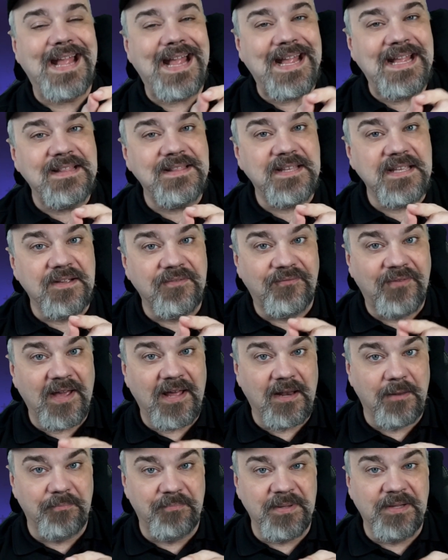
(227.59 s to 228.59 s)
and the
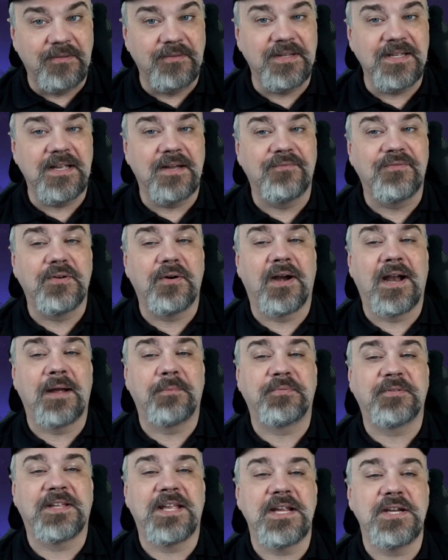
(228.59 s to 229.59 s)
availability of your
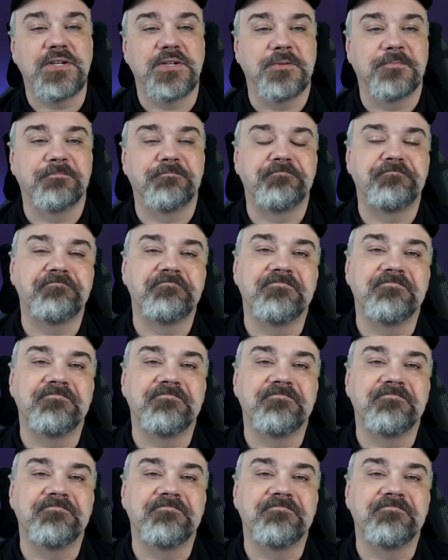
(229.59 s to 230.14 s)
application.